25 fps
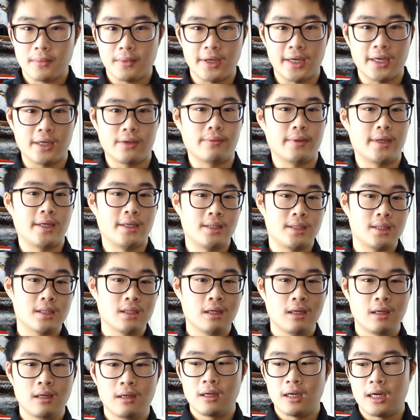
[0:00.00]

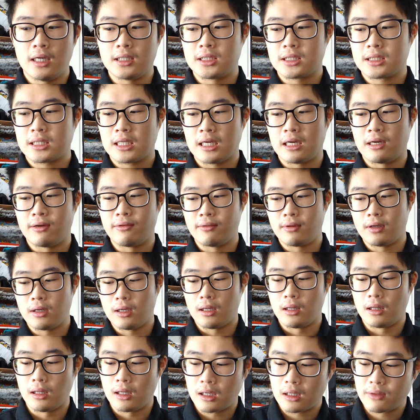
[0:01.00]
Anyways, I just have
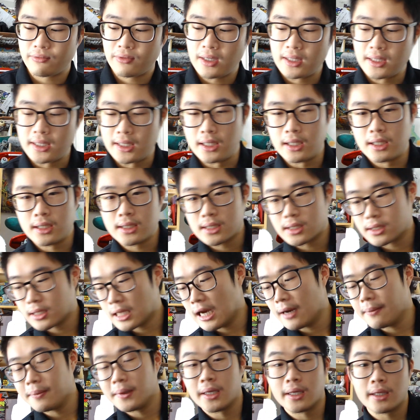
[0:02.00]
a lot of ideas
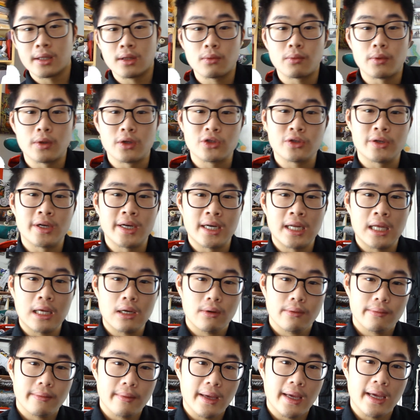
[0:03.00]
happening in the works right
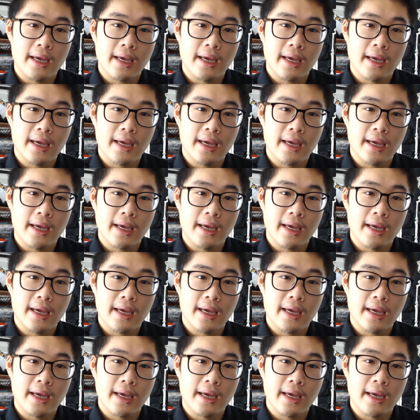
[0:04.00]
now,